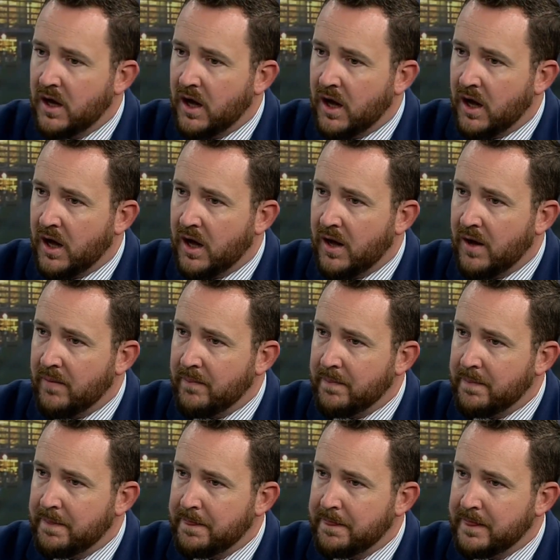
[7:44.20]

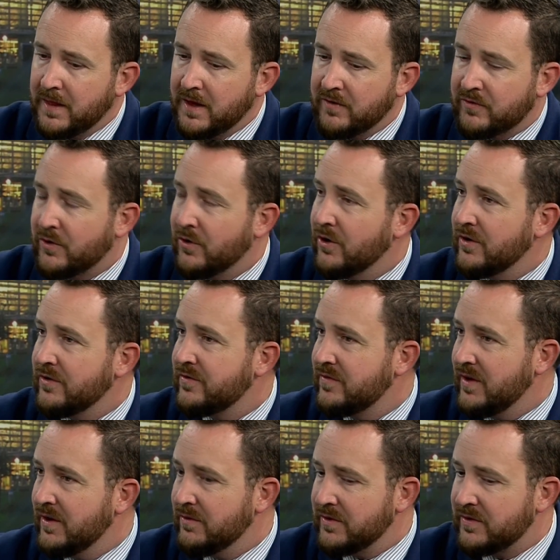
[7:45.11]
Um, and of
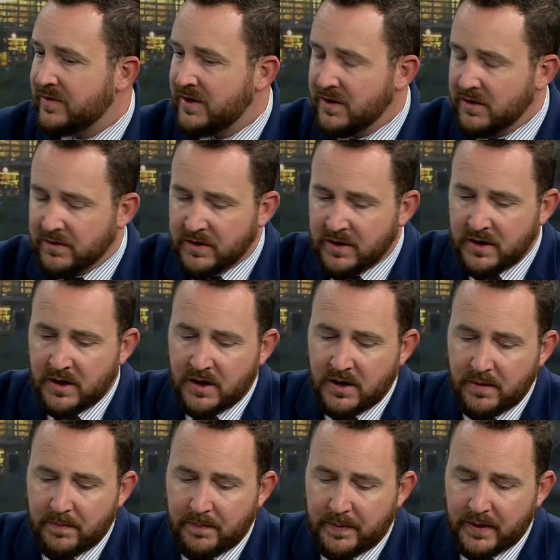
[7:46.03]
course, it was killed.
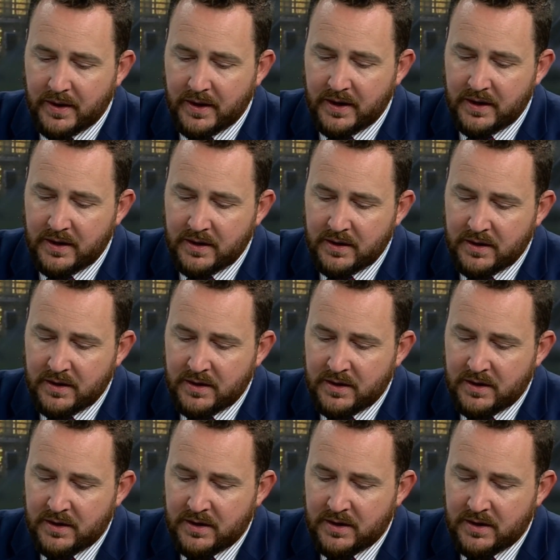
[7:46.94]
But,
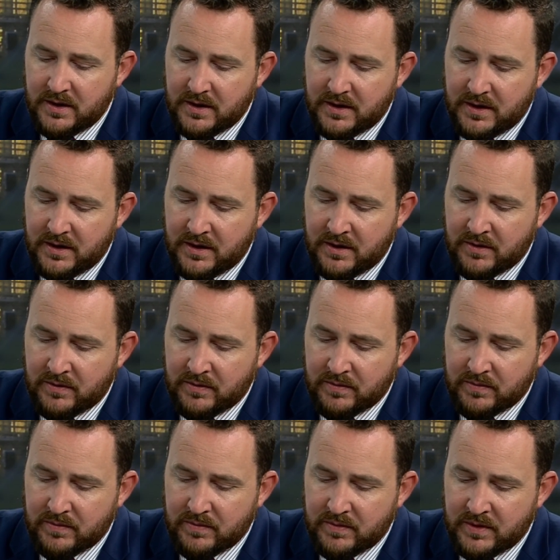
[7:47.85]
you
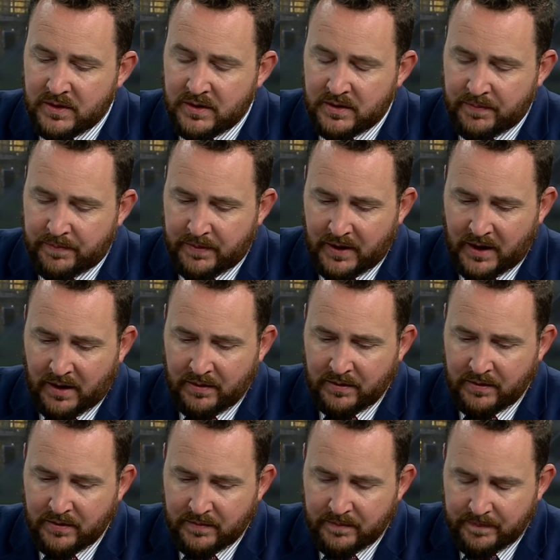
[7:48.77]
know, the, the
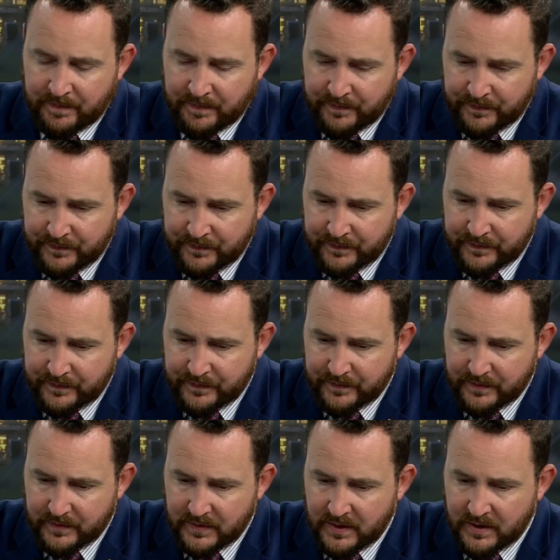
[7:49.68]
problem
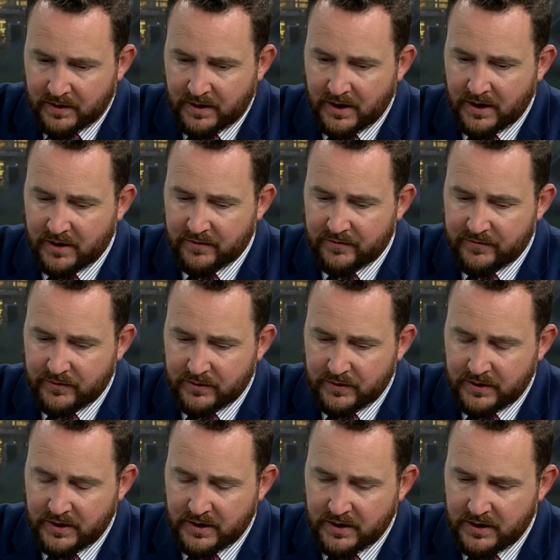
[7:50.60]
in
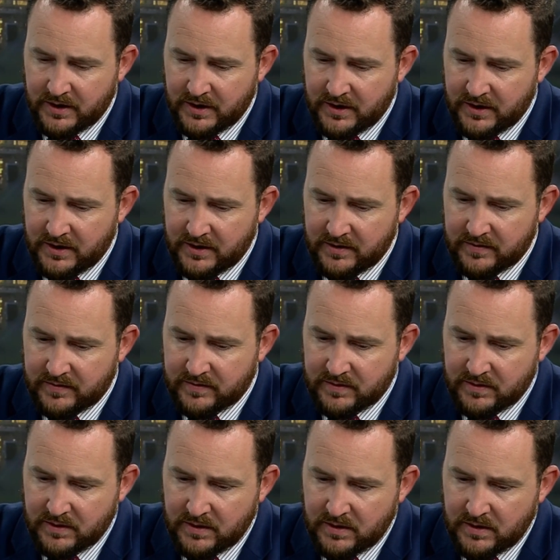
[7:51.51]
California
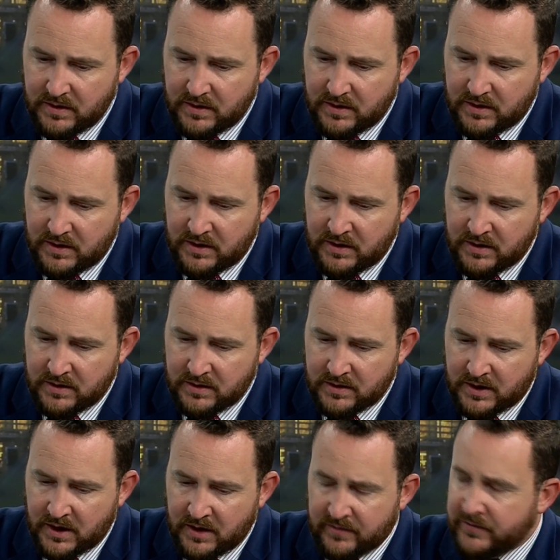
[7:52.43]
is it,
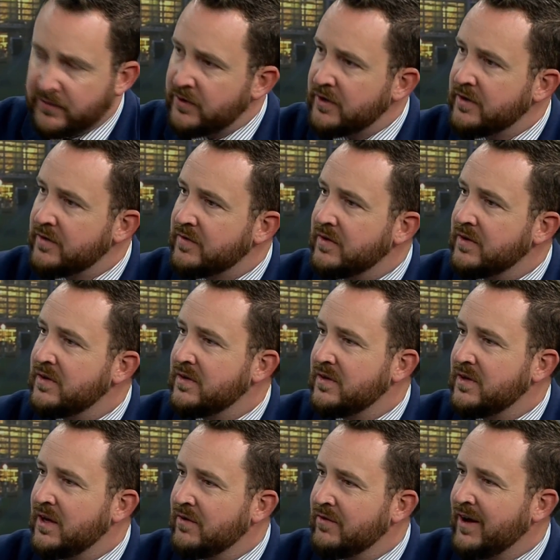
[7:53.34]
California is,
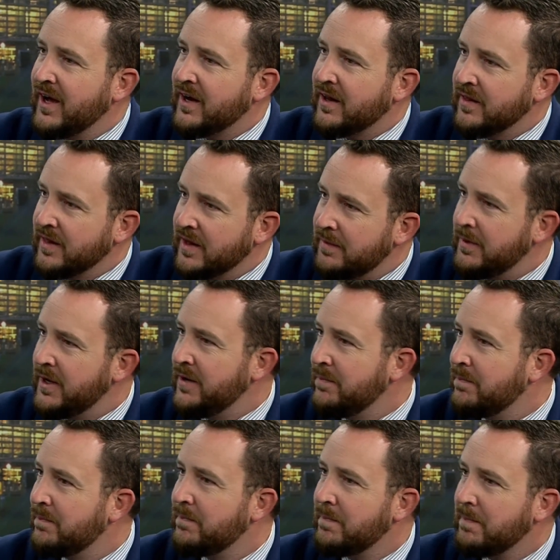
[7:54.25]
it, you ever had a
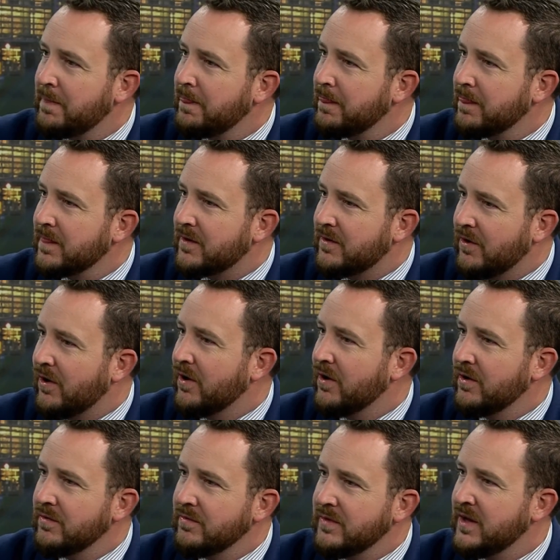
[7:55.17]
lemon
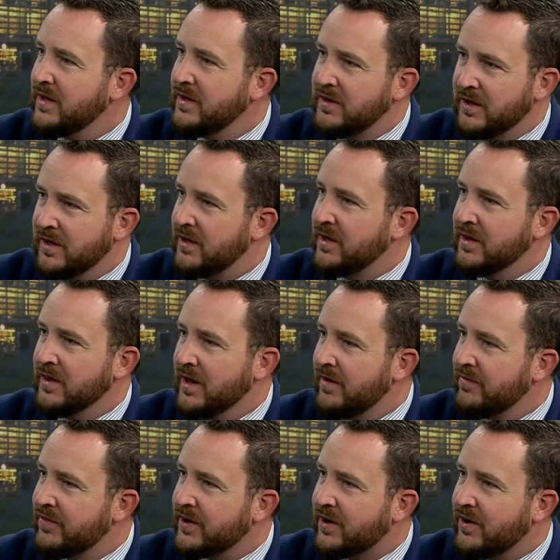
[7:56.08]
car? That you, you
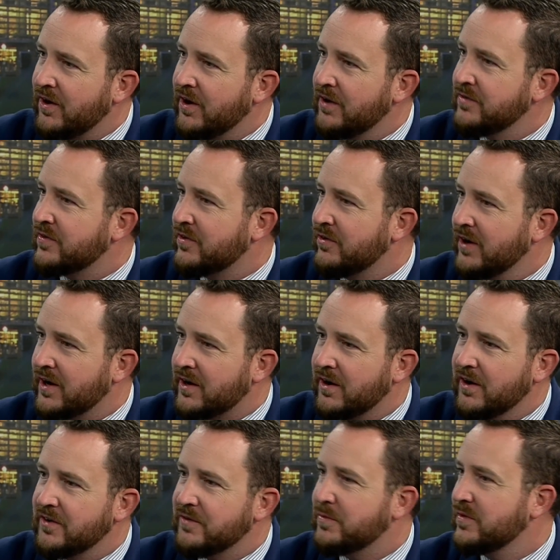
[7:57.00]
love the car, it's a great
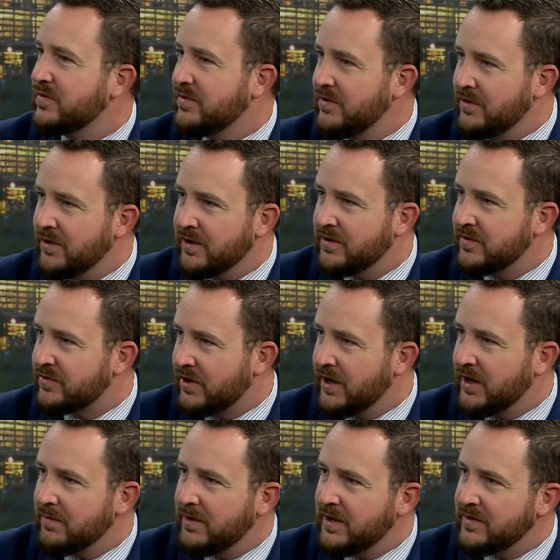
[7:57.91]
car, it's supposed to do all these
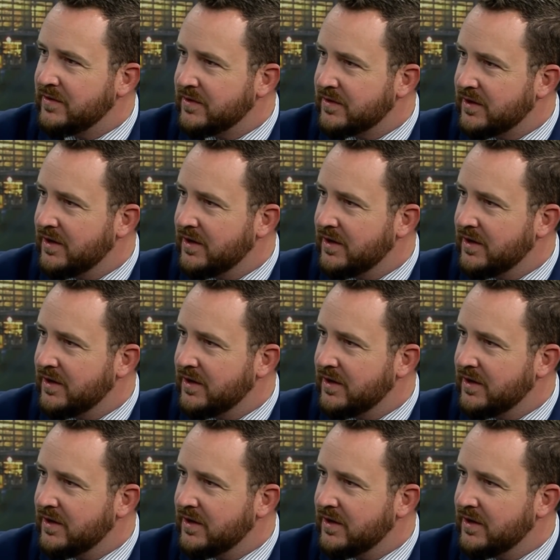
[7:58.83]
great, amazing